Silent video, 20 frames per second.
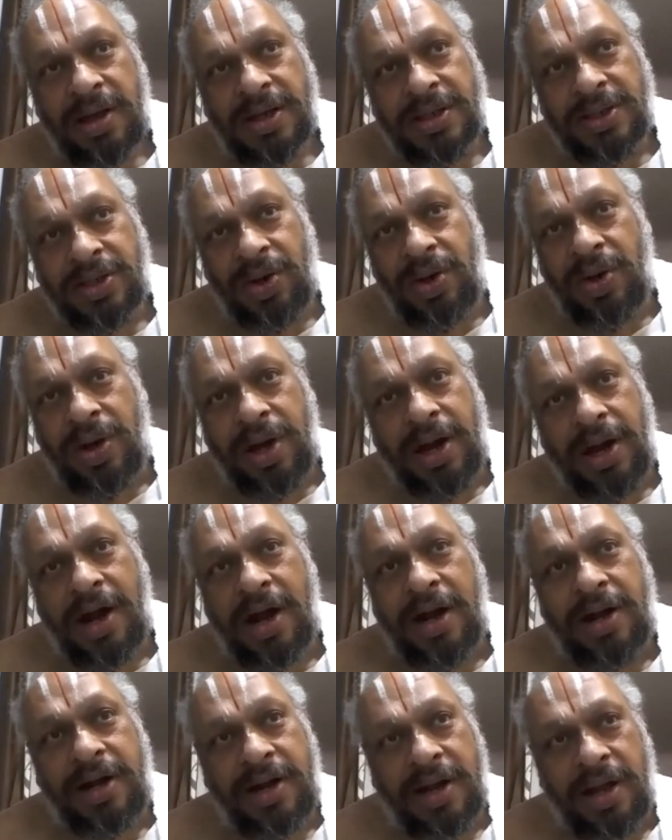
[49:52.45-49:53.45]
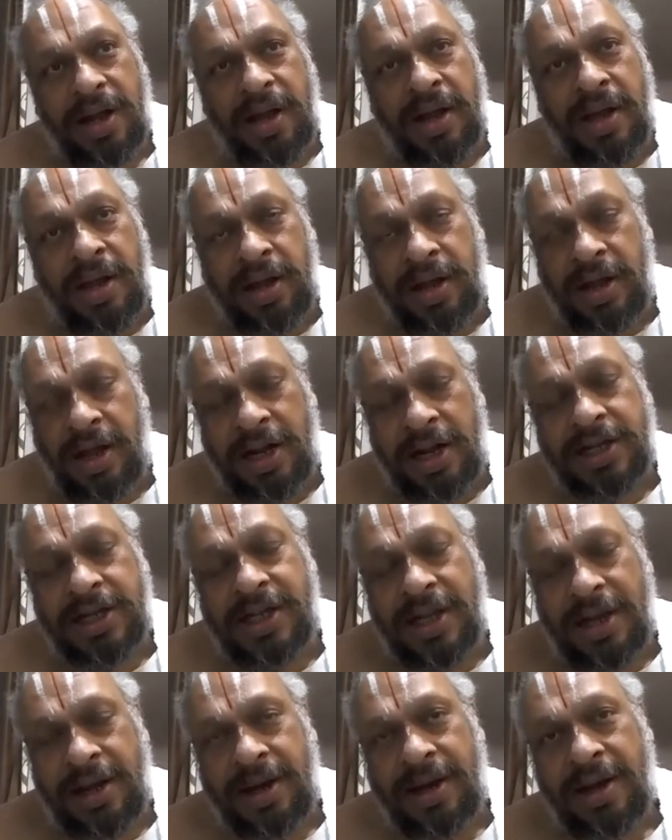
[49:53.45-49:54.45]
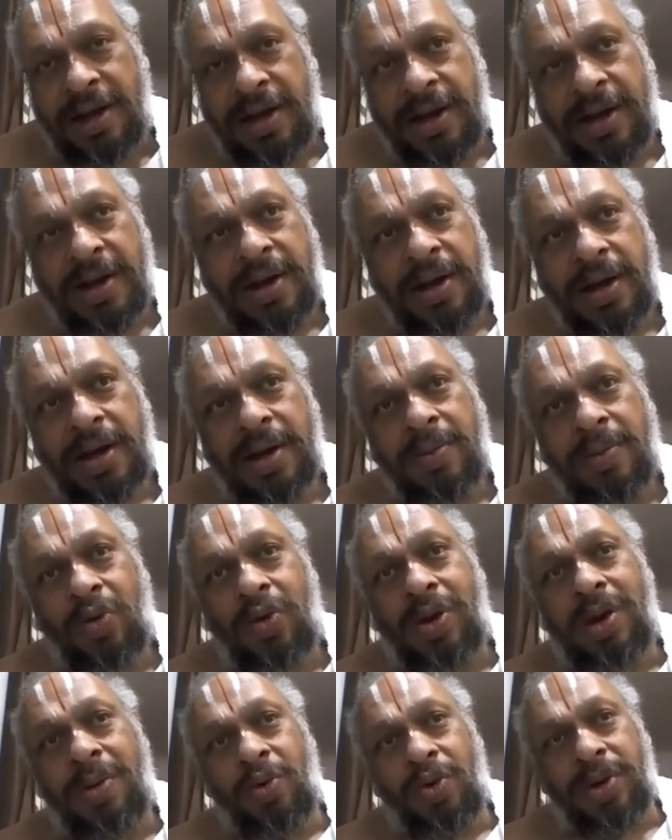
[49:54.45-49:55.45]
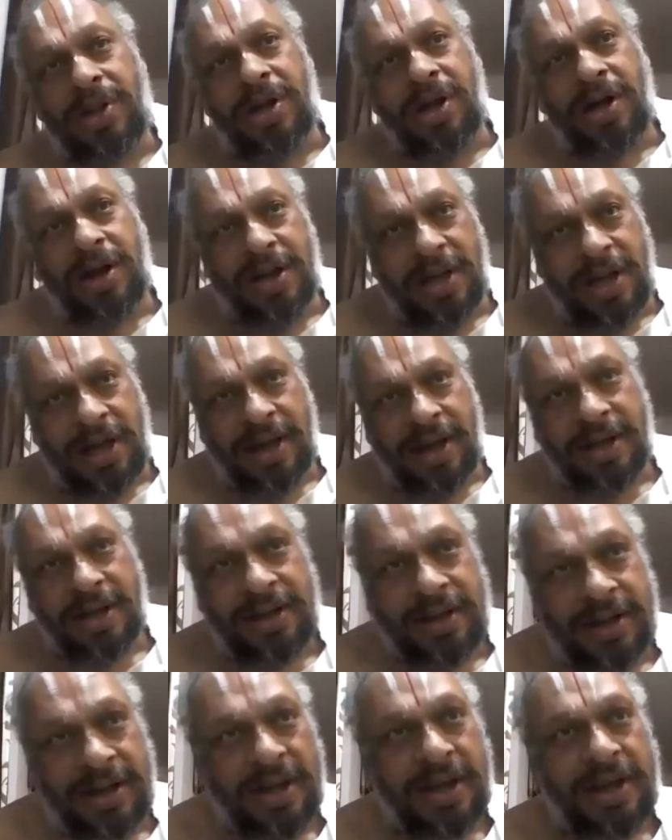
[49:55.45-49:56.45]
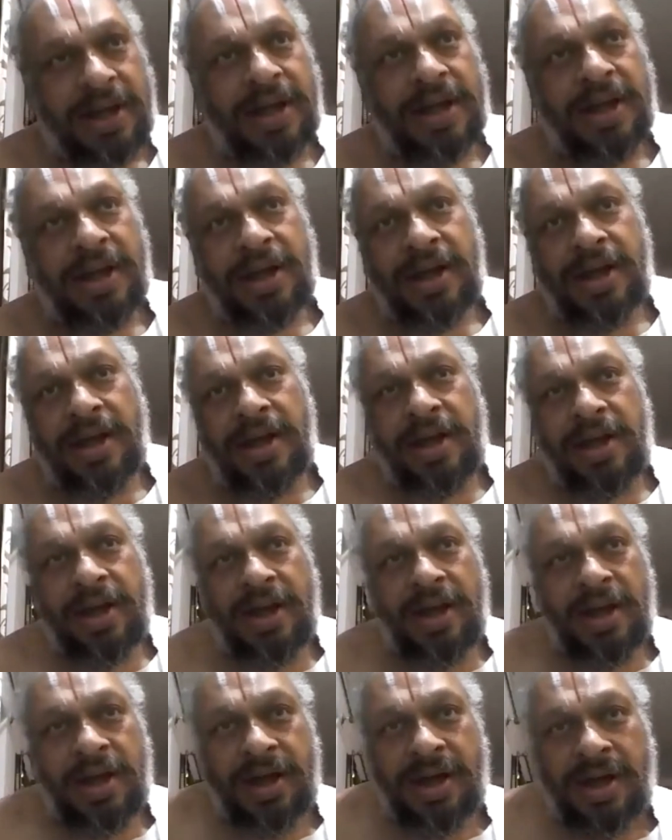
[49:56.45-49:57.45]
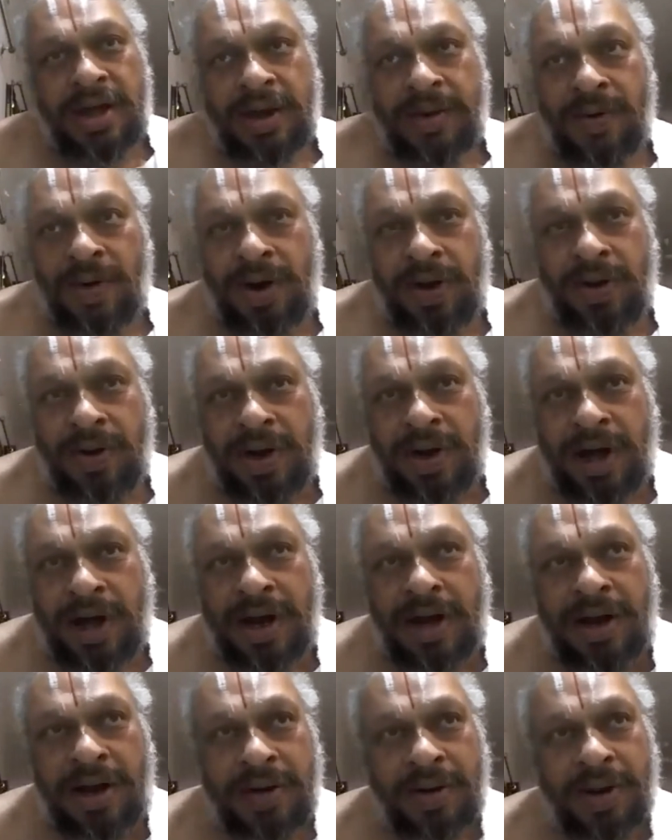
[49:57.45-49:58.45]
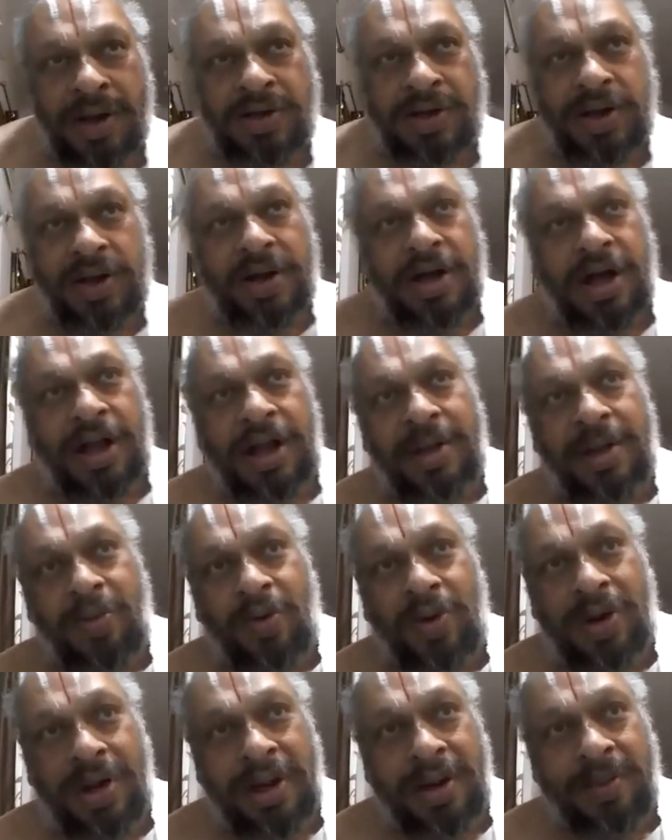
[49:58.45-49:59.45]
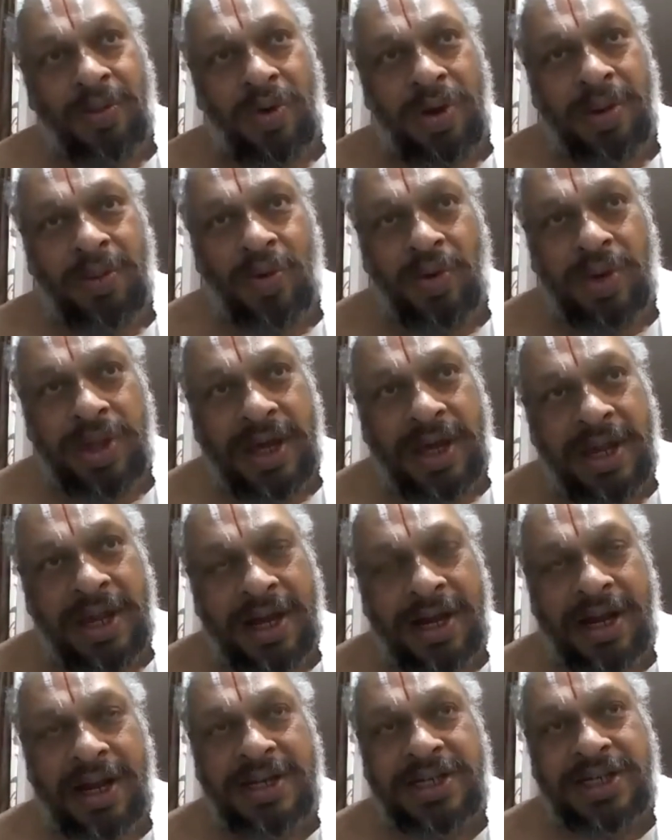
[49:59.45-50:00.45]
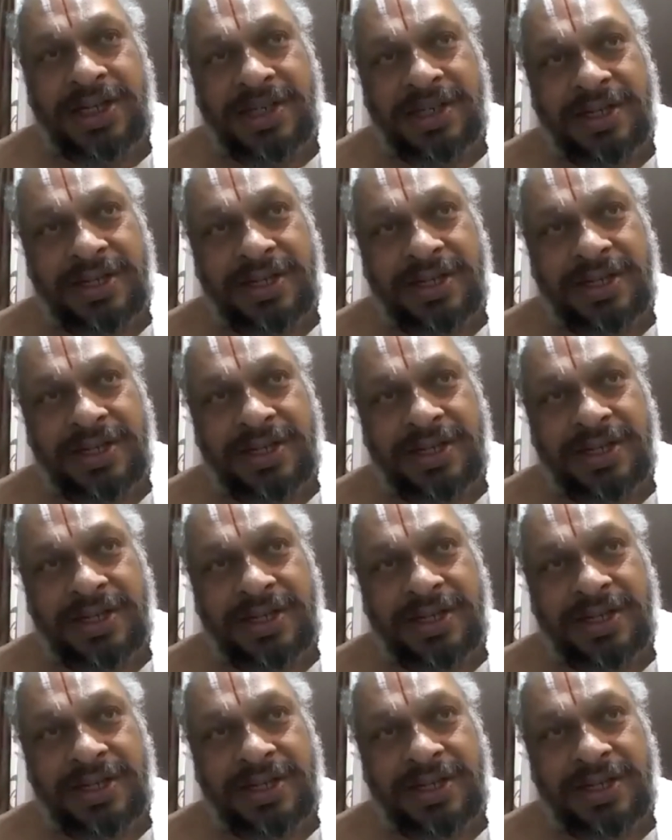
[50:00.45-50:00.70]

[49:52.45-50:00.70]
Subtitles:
So you cannot, that is the Mula Murti or the, what do you call it? What do you call the Mula Murti in English?